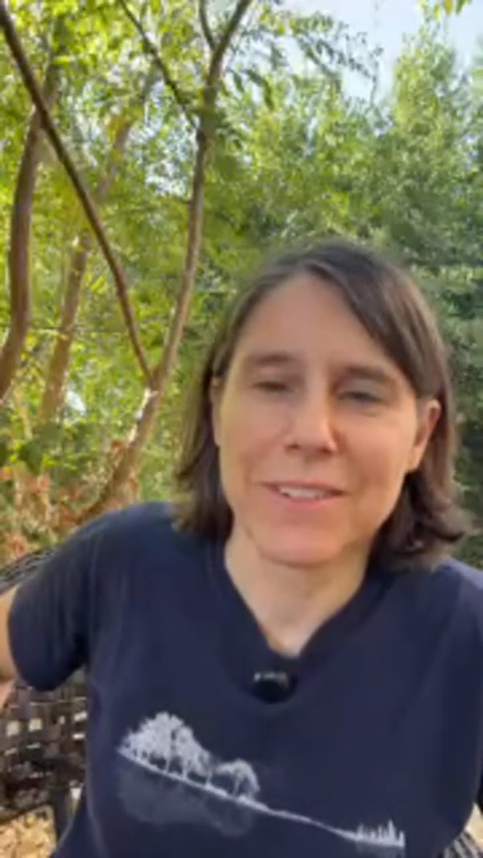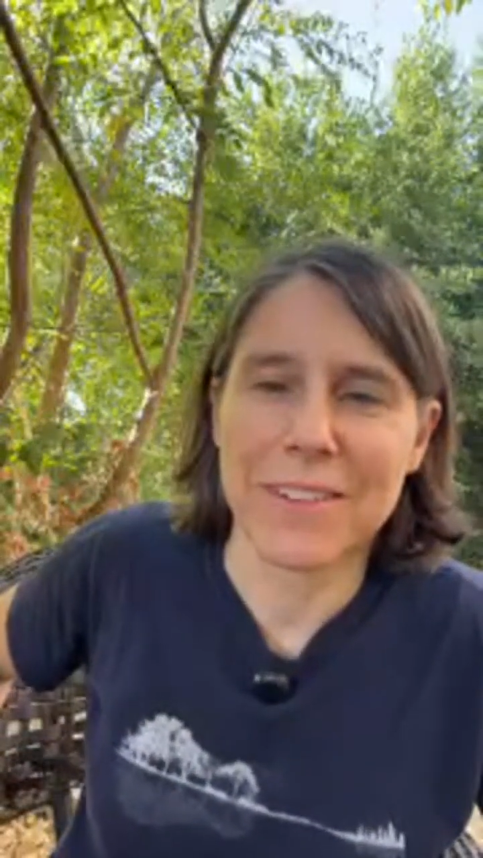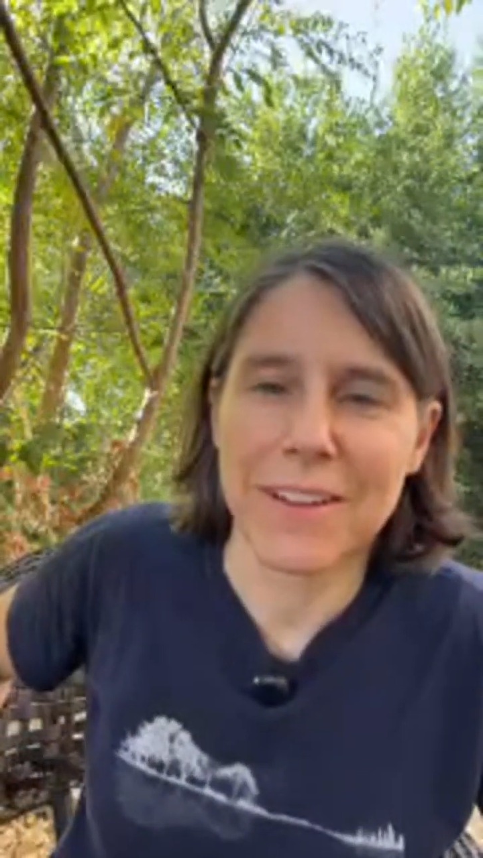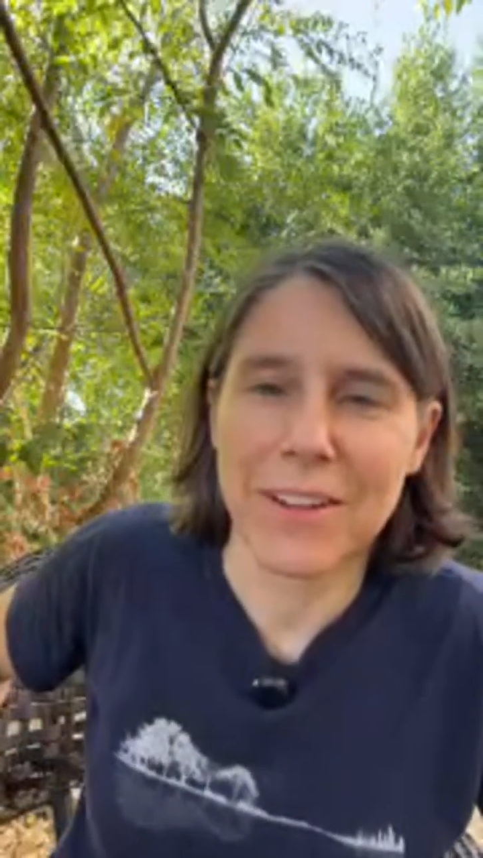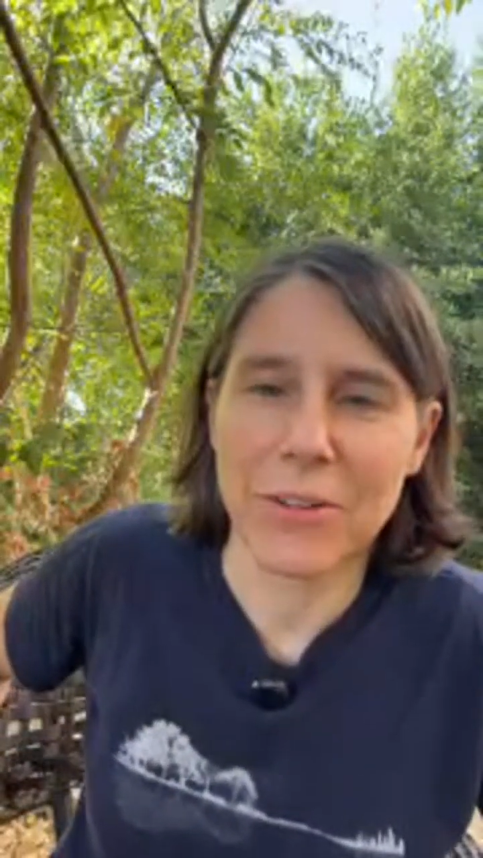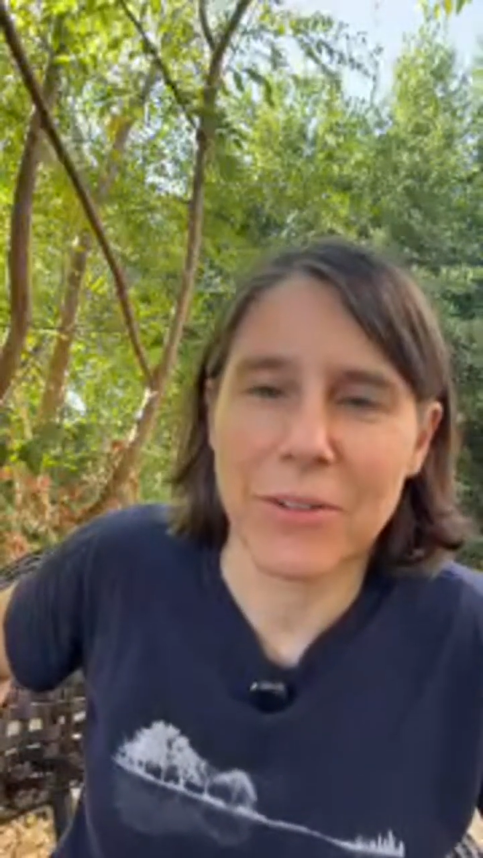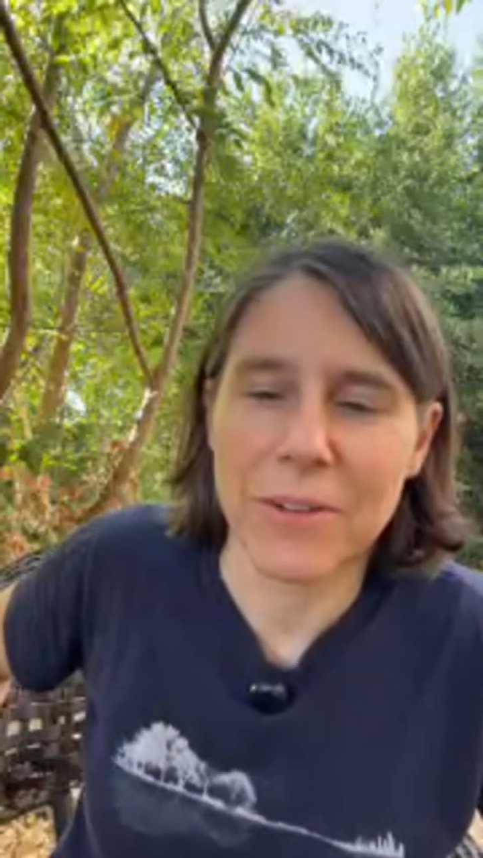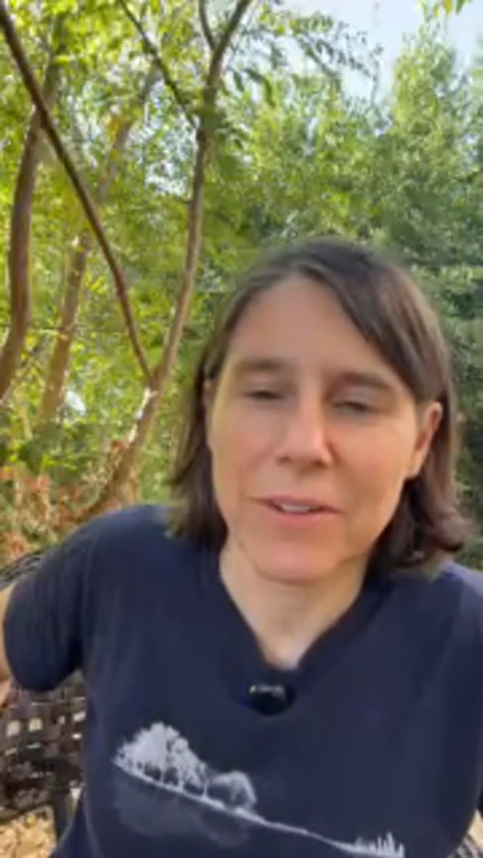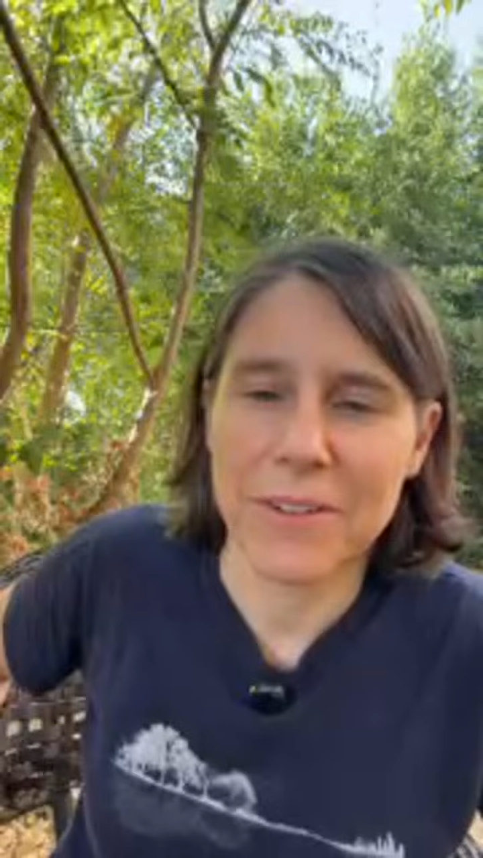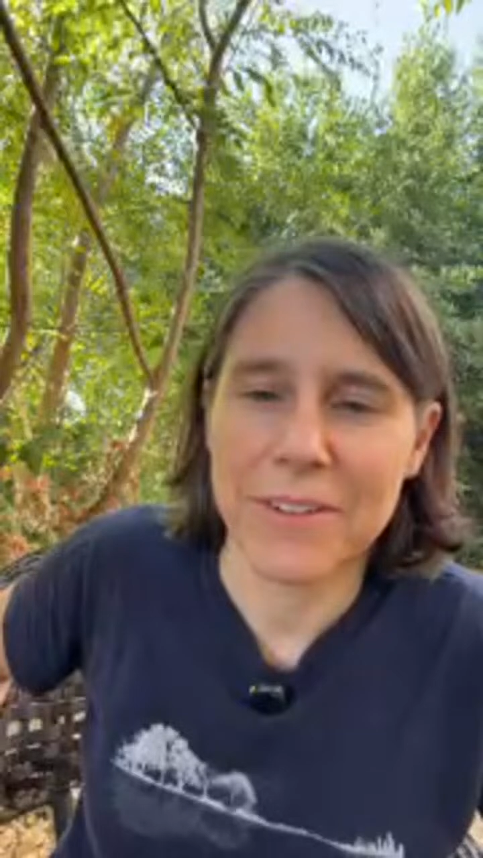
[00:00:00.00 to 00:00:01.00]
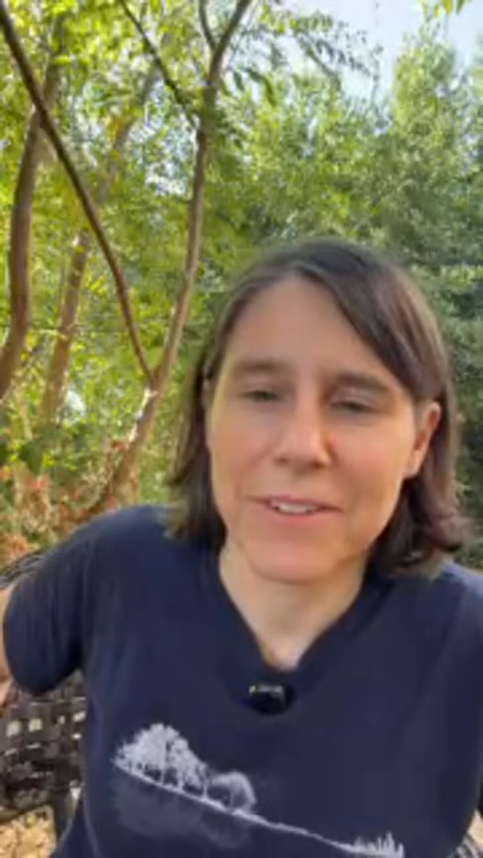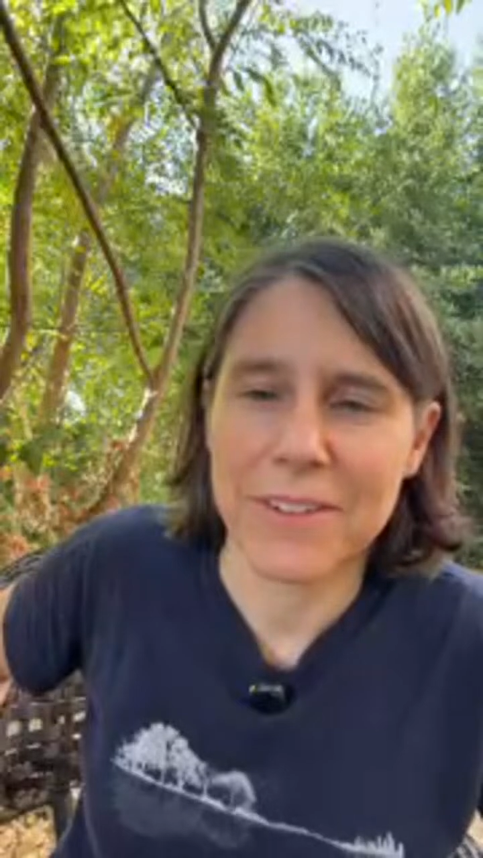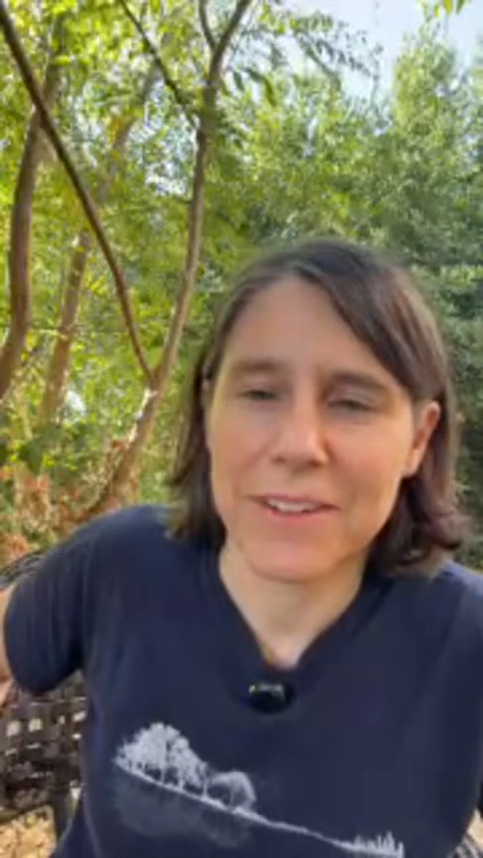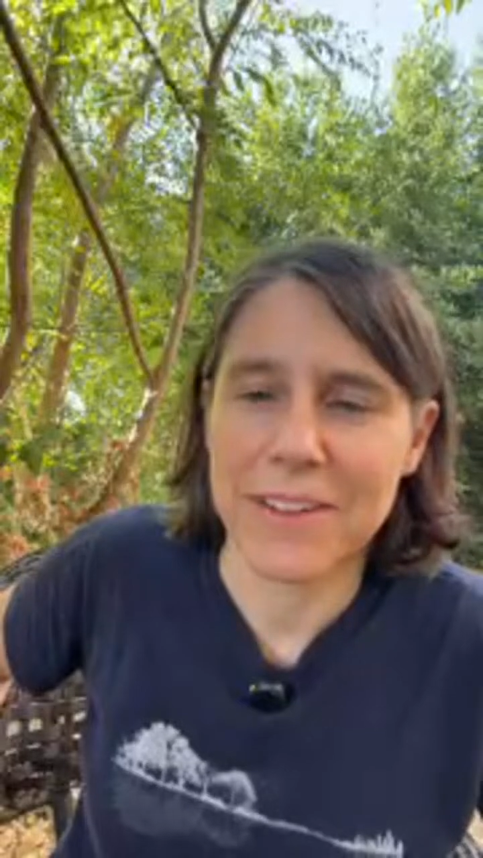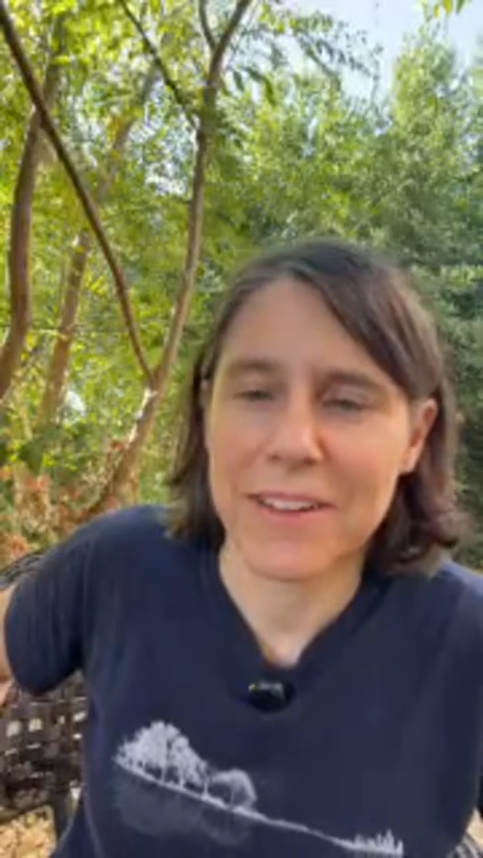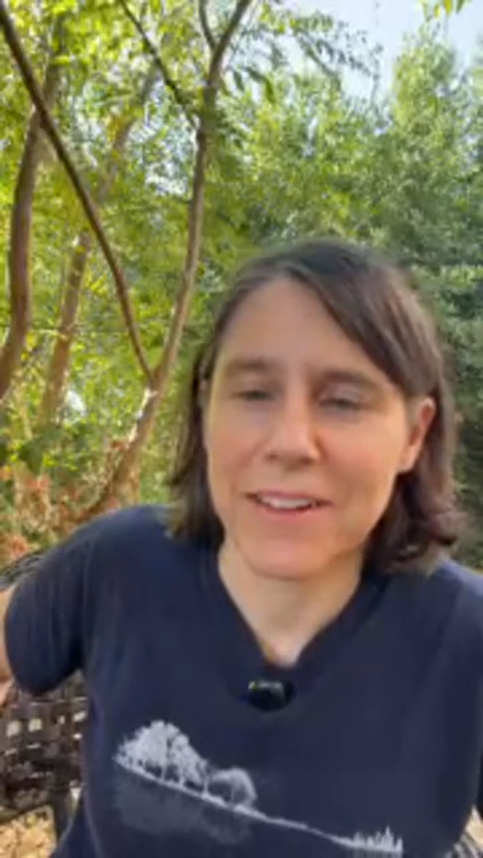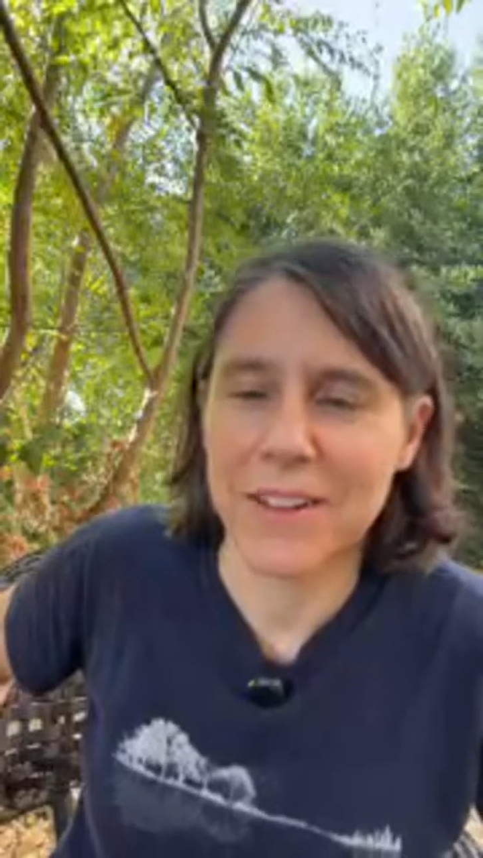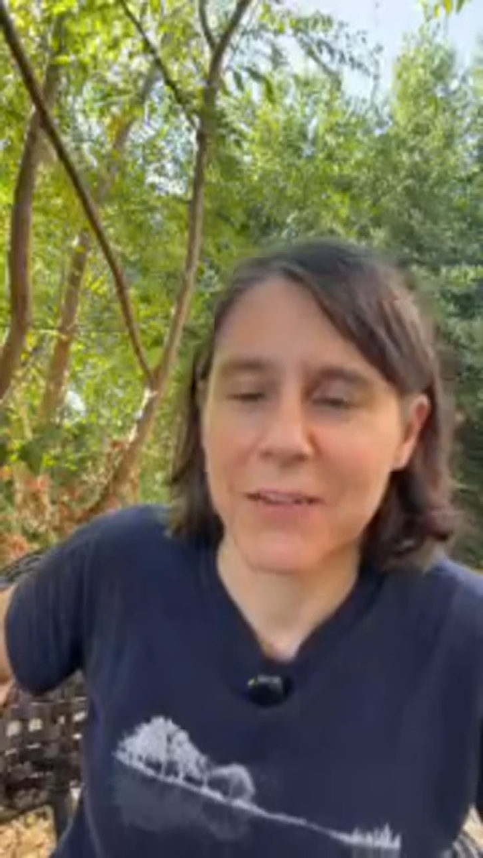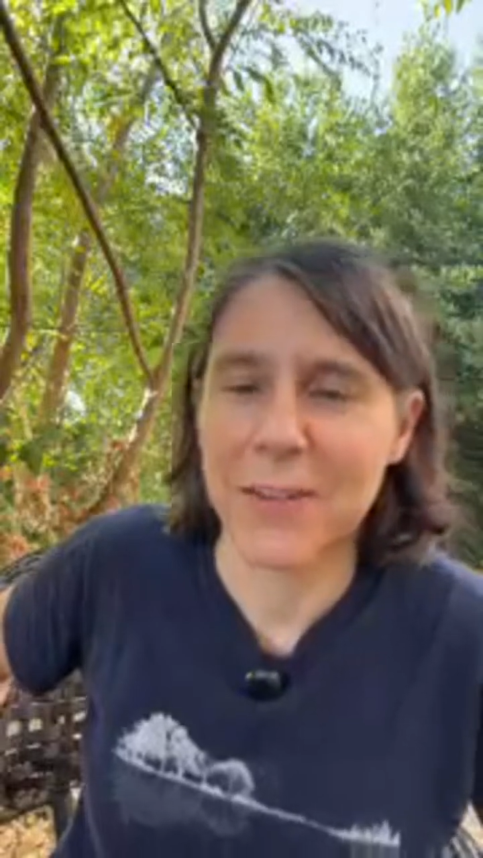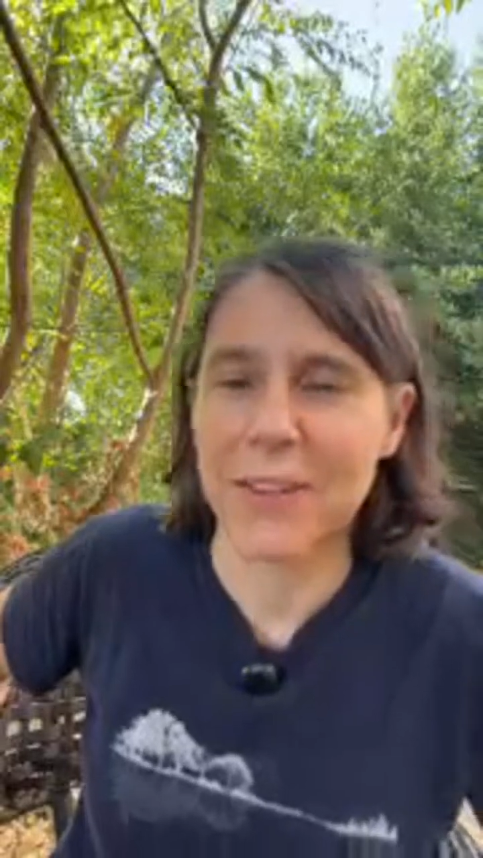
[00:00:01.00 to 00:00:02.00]
Hello, hello,
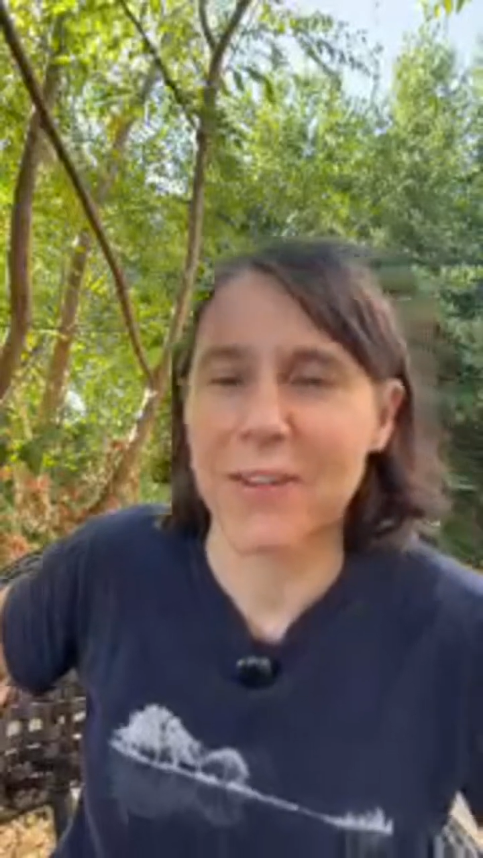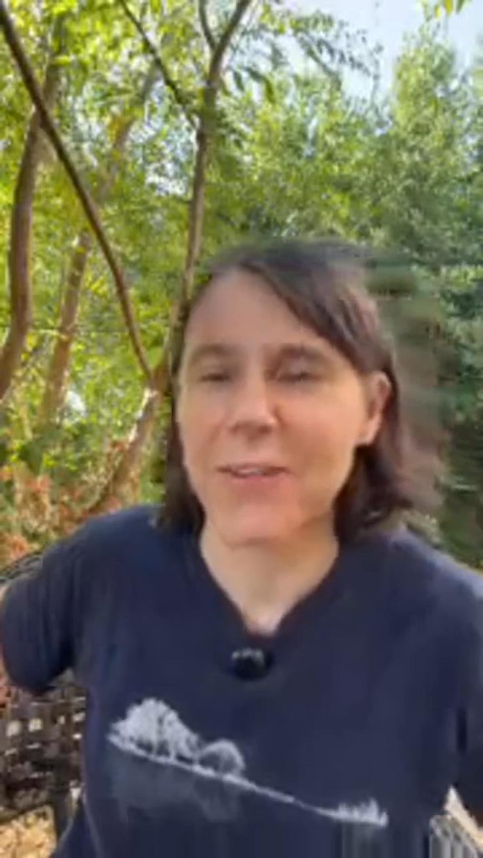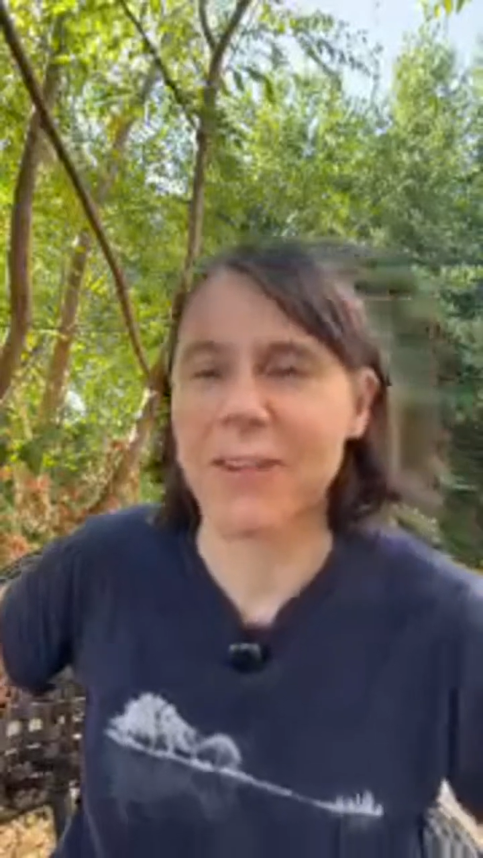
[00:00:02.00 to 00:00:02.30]
hello.